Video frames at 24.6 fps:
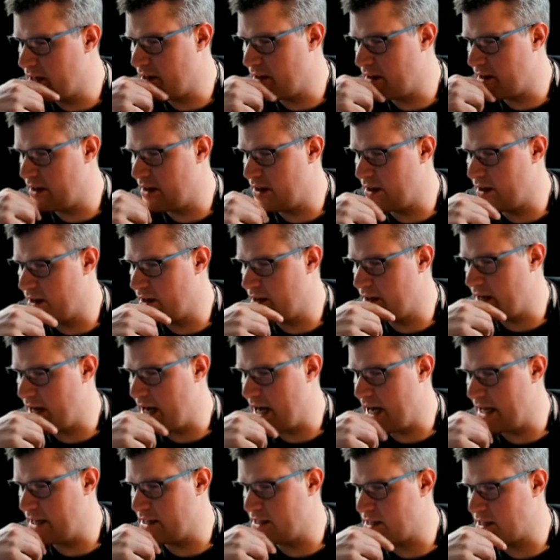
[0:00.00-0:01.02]

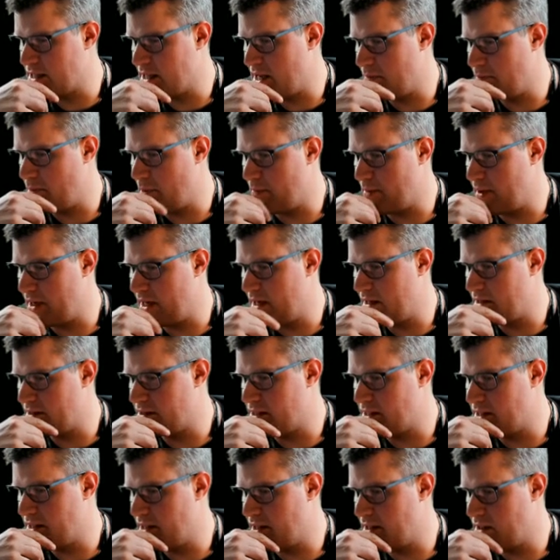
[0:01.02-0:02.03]
add the
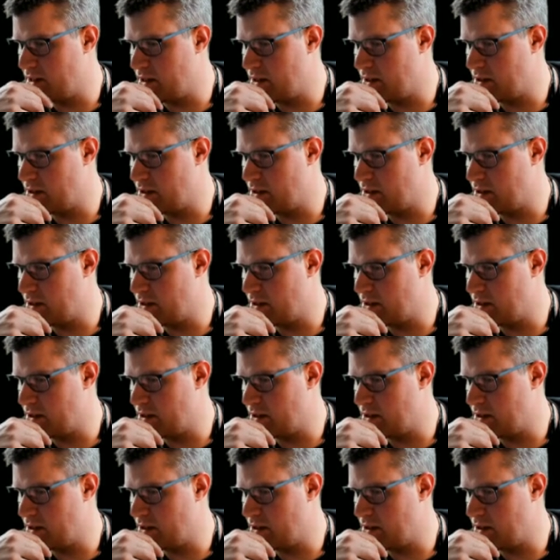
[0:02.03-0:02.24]
capability